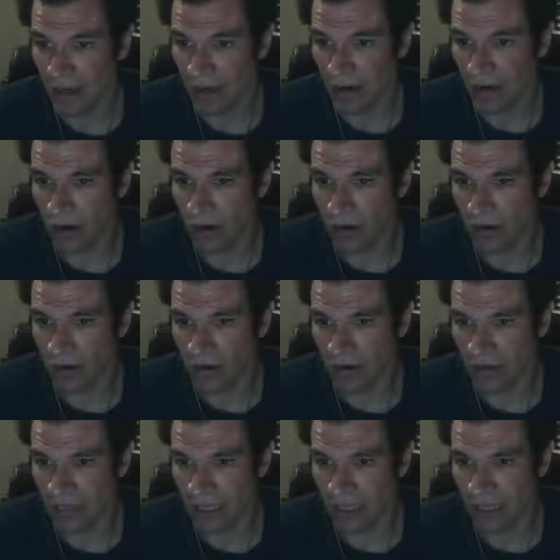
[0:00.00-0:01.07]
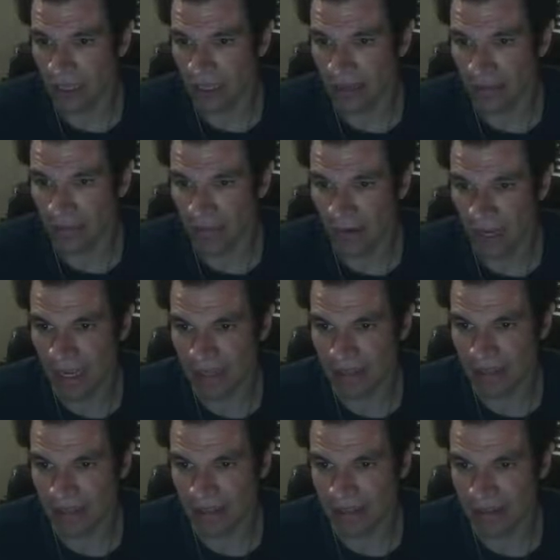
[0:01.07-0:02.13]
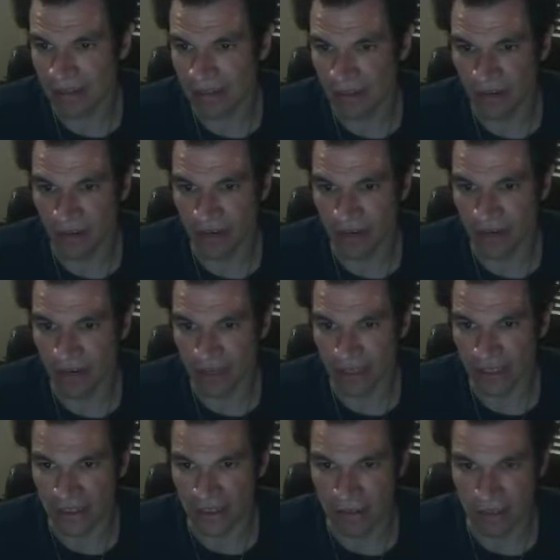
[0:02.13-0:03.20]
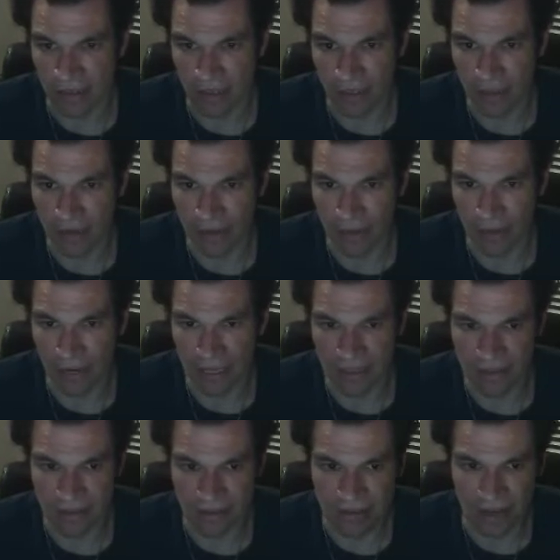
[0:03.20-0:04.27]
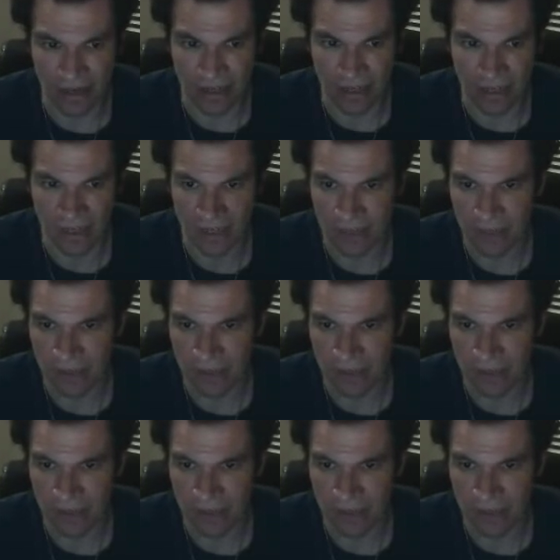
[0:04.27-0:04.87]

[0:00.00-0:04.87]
or this branch is equivalent to this branch, that is,